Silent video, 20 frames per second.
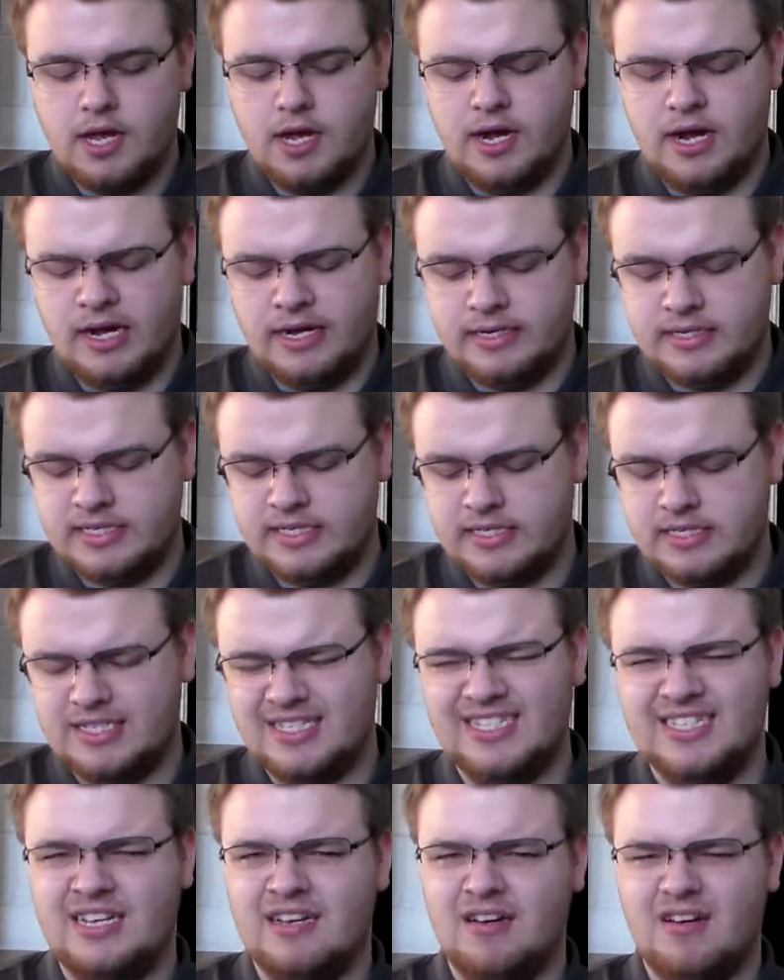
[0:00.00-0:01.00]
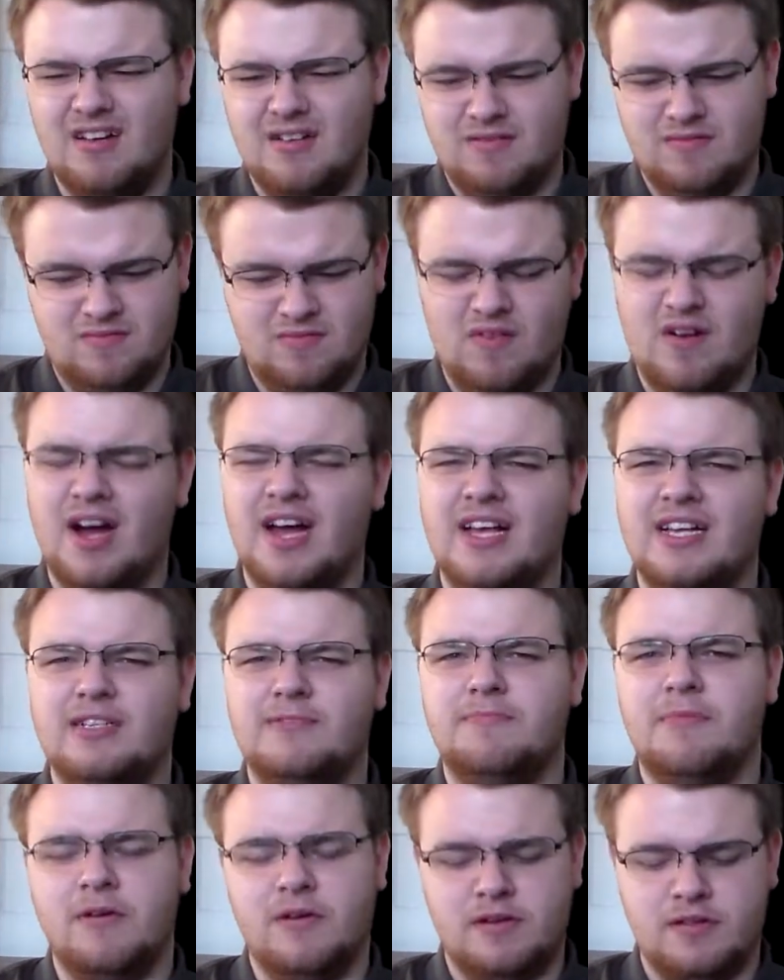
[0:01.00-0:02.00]
I don't know why
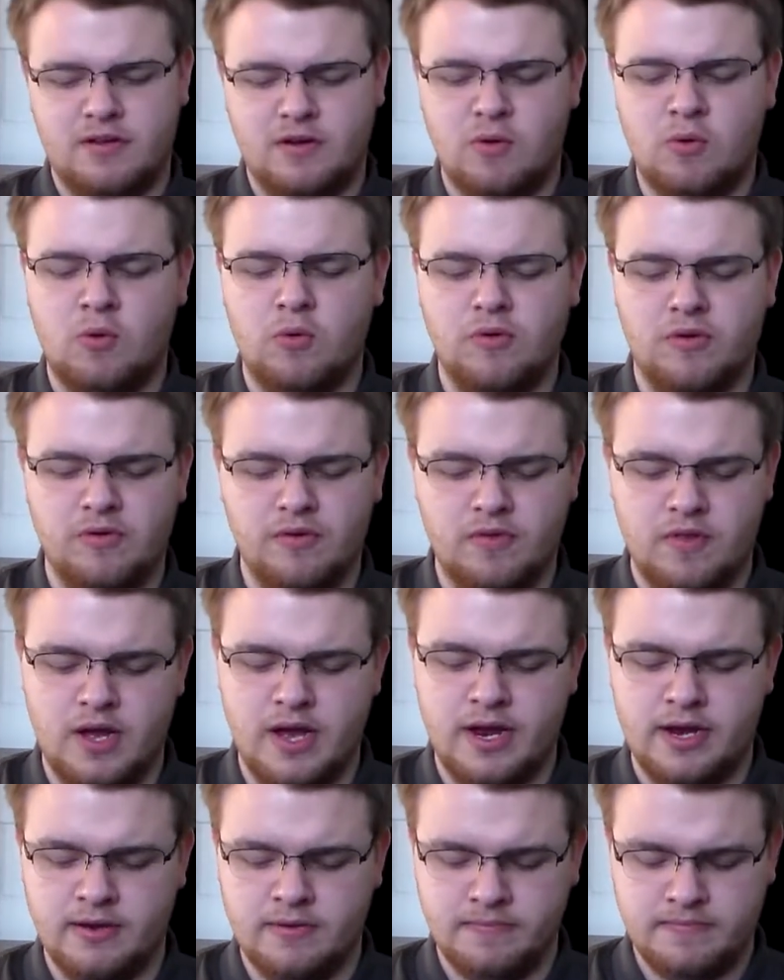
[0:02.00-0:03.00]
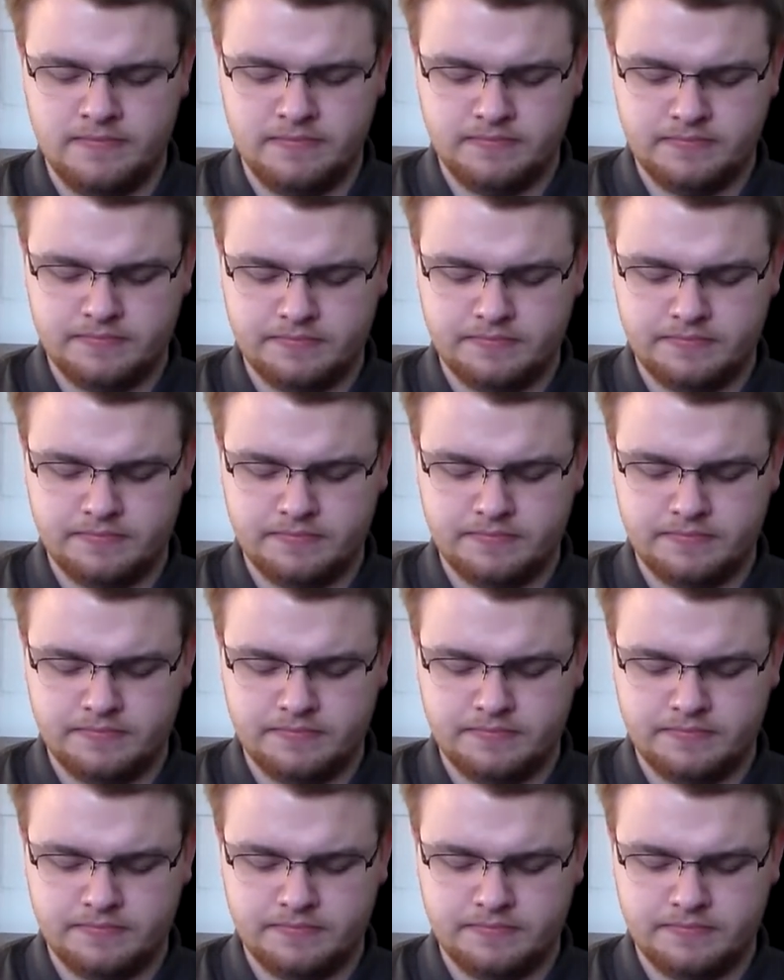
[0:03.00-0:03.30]
it's part of the horror line.